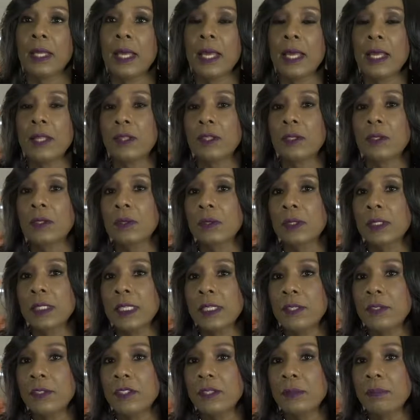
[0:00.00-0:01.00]
Ethical
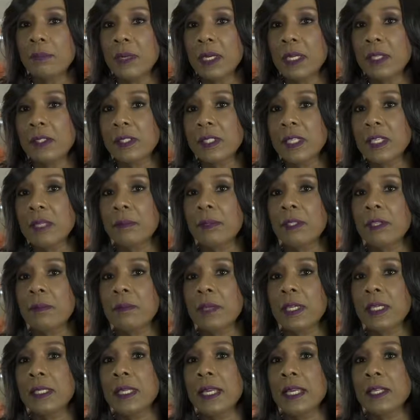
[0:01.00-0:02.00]
leaders must
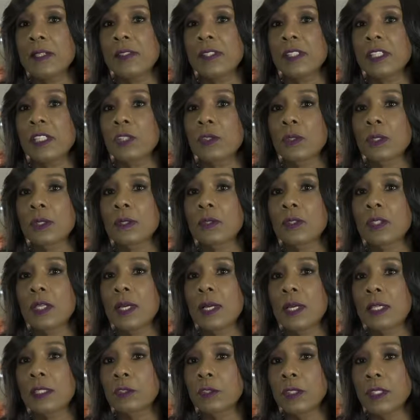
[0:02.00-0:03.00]
implement a zero
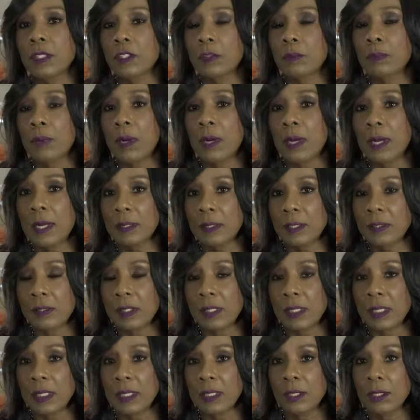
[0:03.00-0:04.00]
tolerance
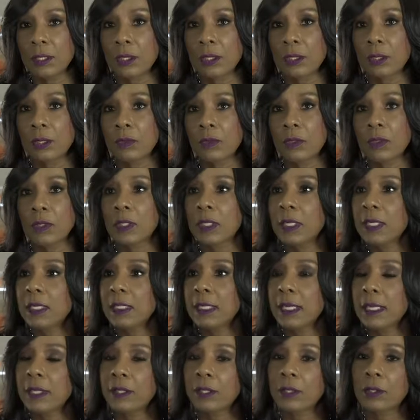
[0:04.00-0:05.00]
policy for
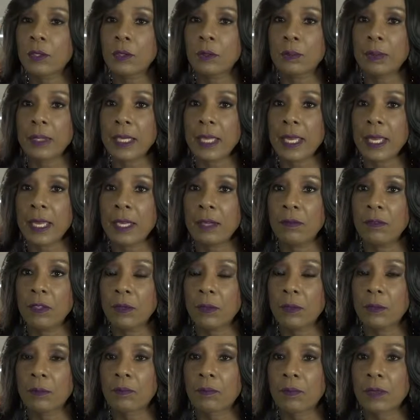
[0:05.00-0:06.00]
unethical
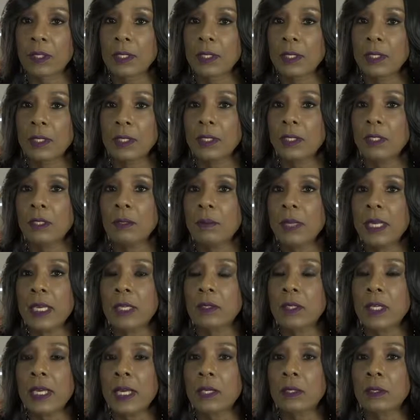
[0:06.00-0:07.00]
behavior, no
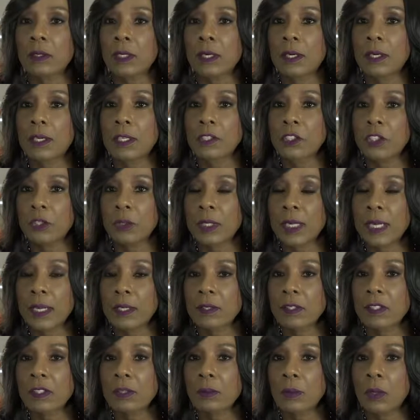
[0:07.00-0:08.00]
matter how large or
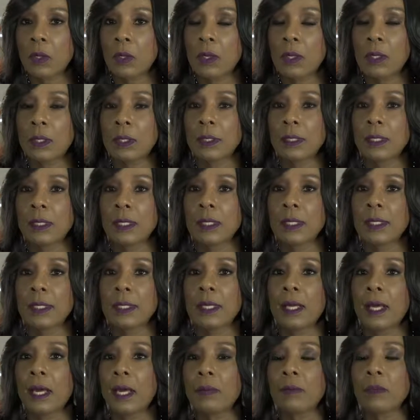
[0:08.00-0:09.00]
how small.
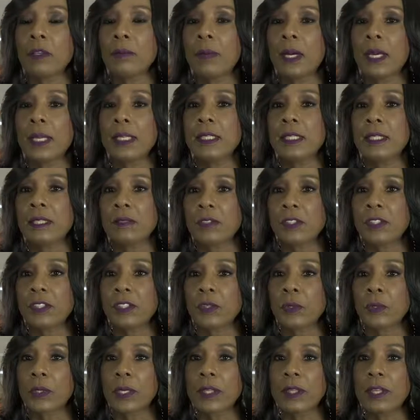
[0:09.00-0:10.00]
I'm reminded of a
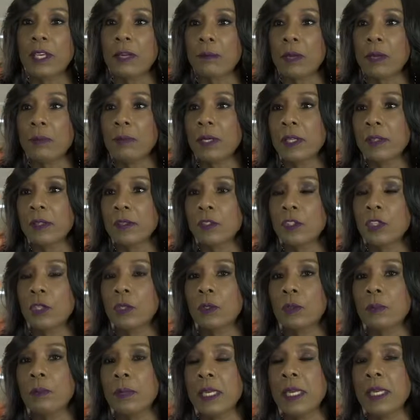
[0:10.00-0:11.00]
story that my mother
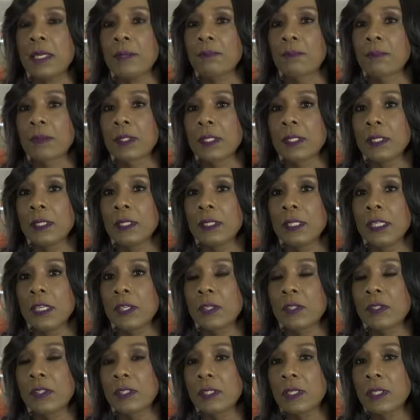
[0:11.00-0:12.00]
told me
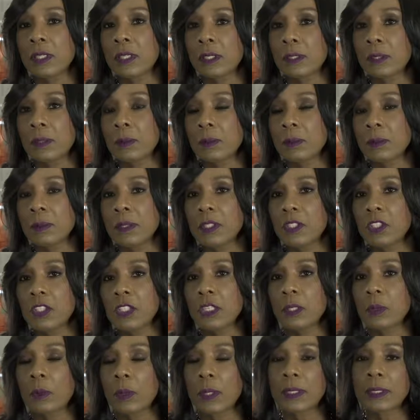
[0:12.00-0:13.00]
years ago.
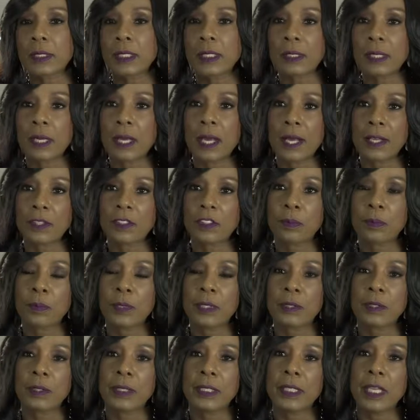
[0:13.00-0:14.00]
She worked in a
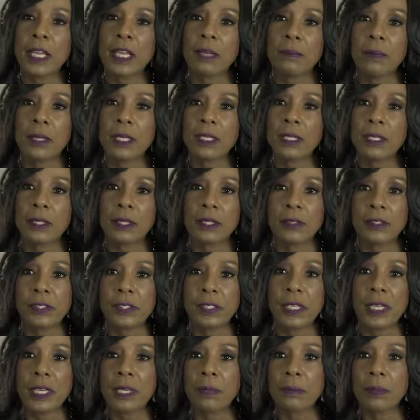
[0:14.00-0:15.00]
hospital and had been at the
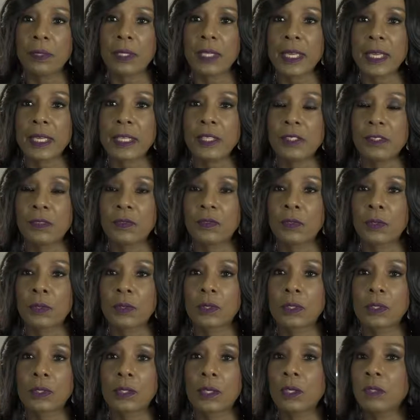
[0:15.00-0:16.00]
same place
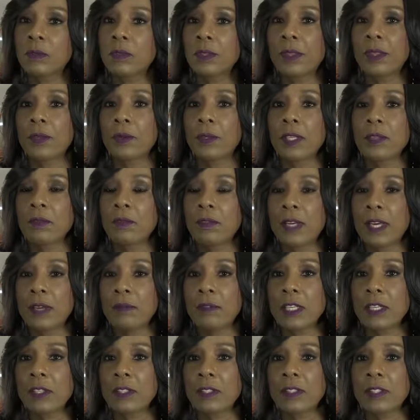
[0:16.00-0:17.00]
for over
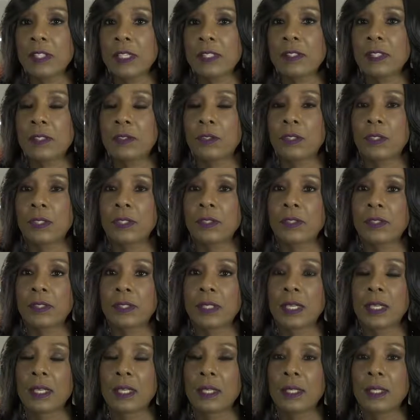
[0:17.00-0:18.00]
35 years as a
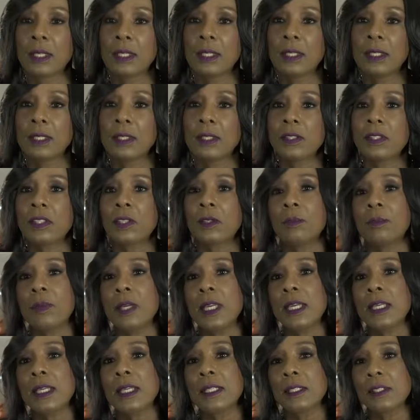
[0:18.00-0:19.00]
nurse. So
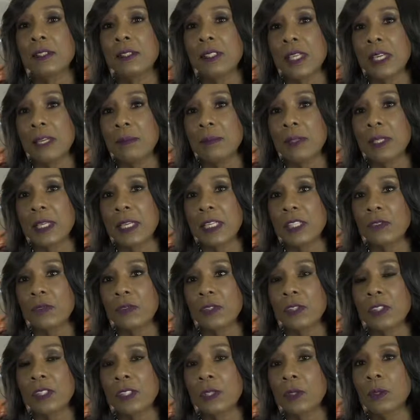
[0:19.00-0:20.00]
being in the same place
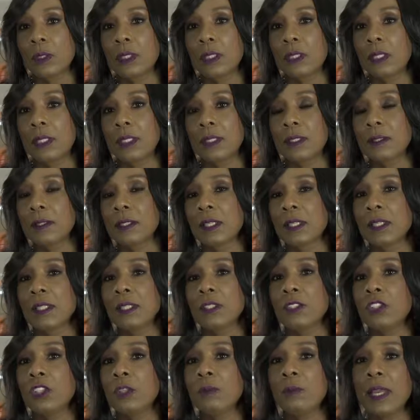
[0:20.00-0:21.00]
for so long,
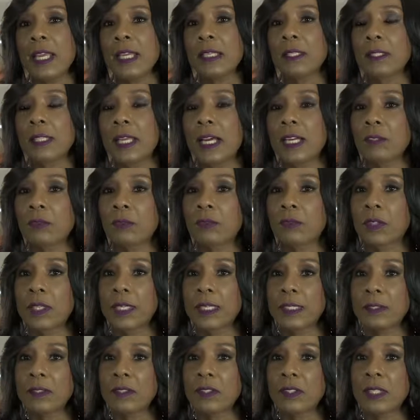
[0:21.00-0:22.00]
she made a lot of
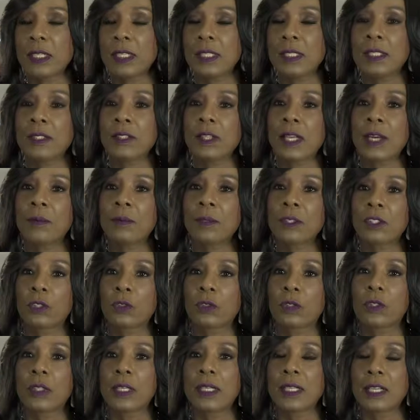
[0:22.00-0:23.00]
friends, and as I was
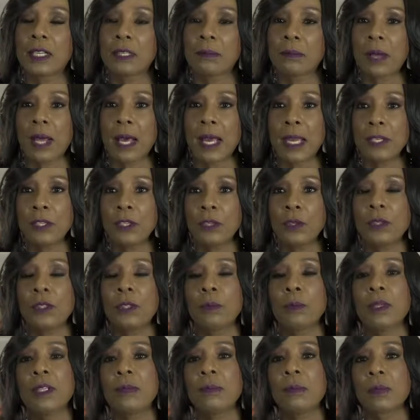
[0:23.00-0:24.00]
growing up, I knew
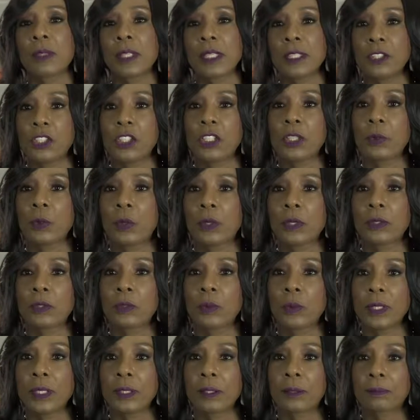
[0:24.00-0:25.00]
the people that she worked
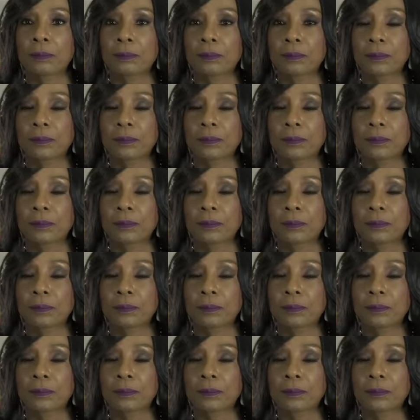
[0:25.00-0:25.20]
with.